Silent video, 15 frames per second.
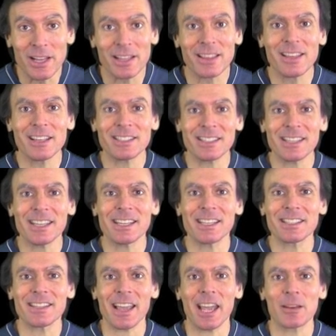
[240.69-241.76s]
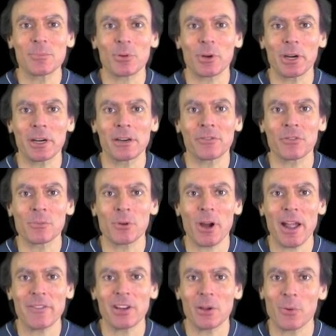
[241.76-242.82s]
This is Ed Barrera from
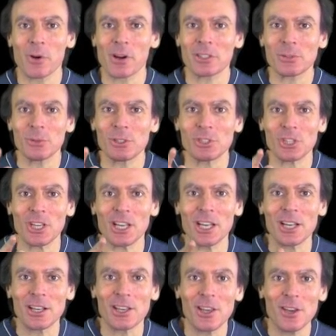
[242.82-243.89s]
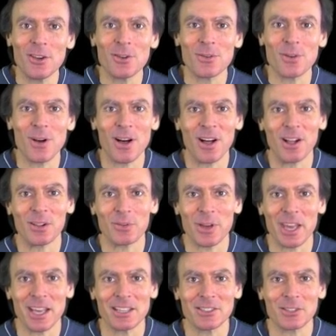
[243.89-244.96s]
Gravity Works, wishing you
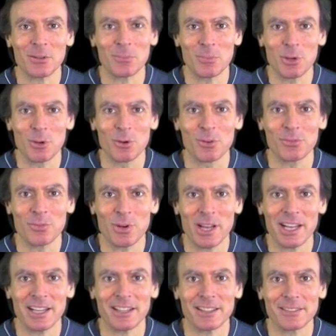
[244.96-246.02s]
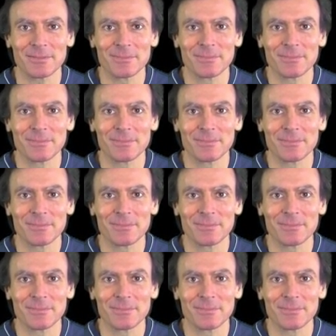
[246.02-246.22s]
always to move well.